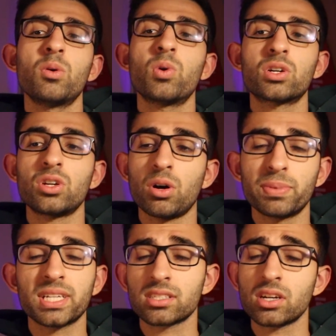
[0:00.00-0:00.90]
what
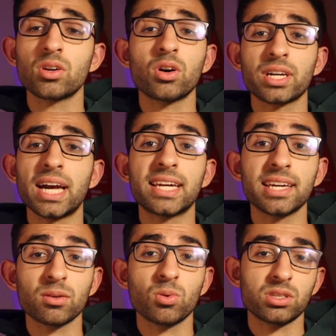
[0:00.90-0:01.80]
topics you're not
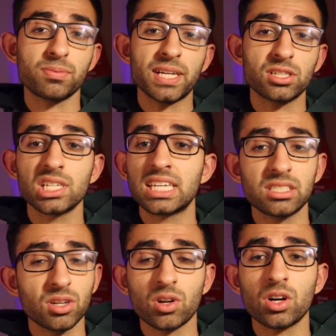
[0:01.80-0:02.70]
getting, what
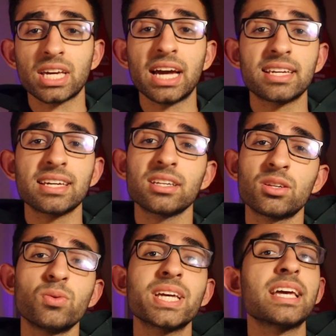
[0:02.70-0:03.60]
specialties you're not getting,
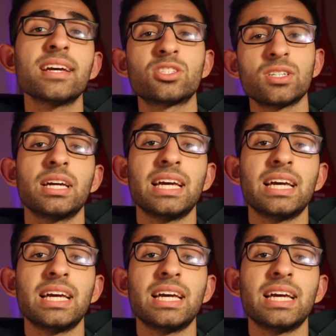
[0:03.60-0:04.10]
do engage